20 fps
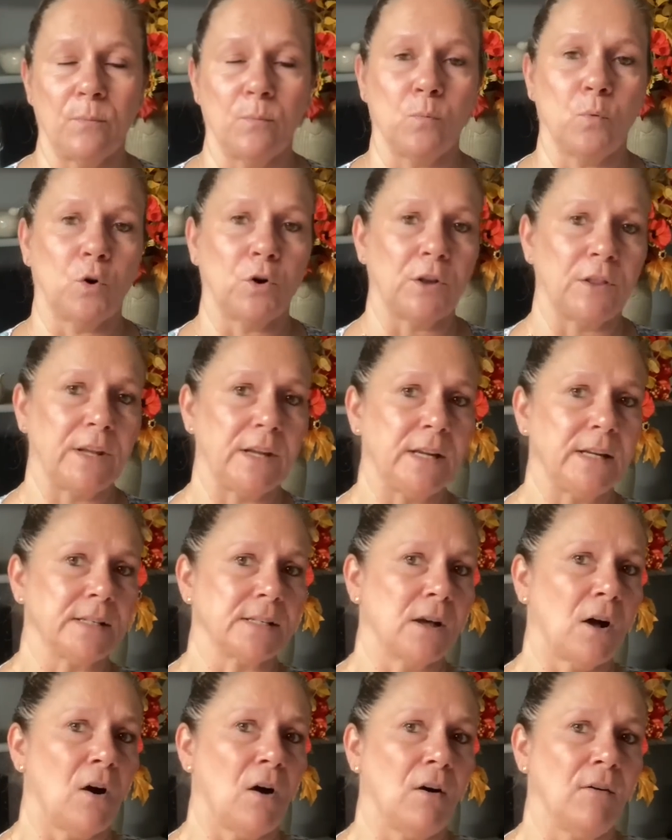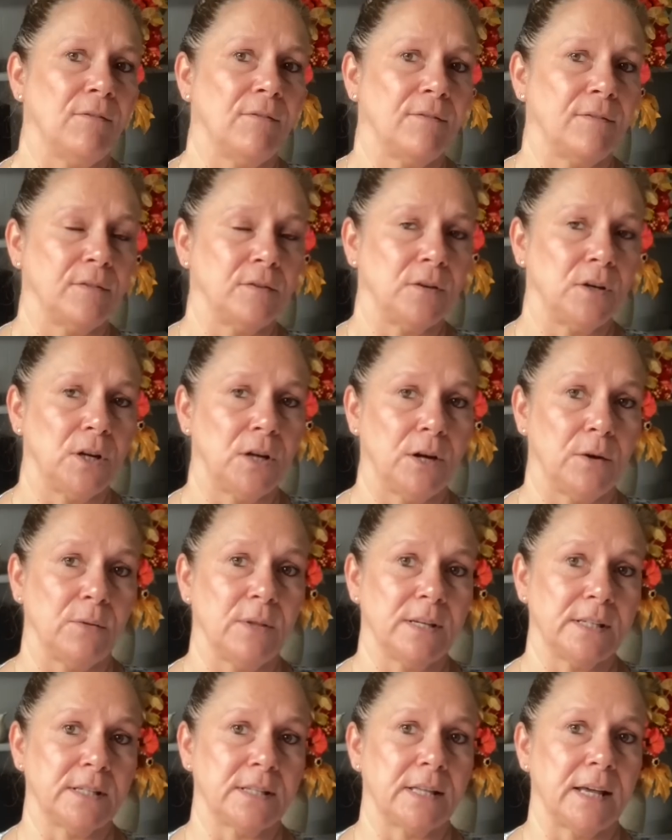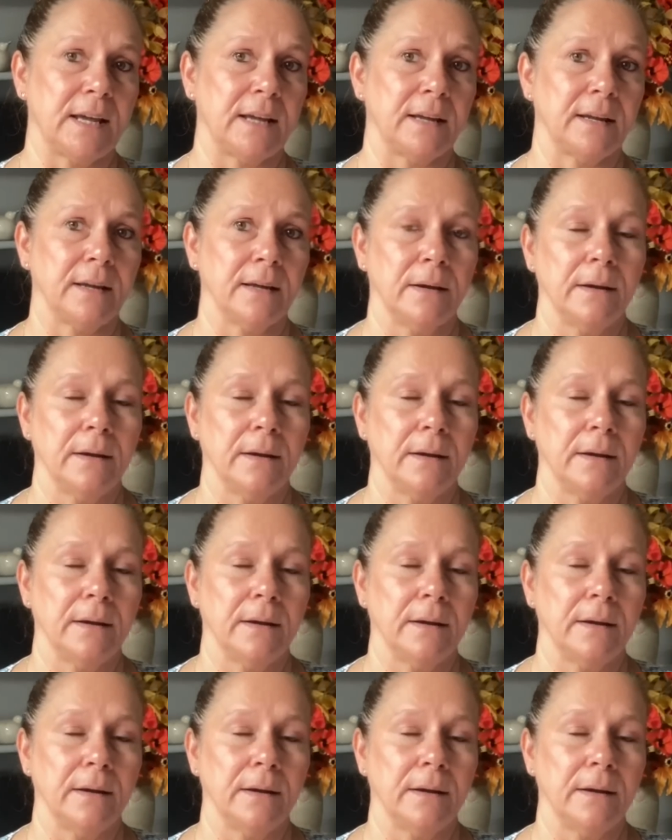one of these off, this thing.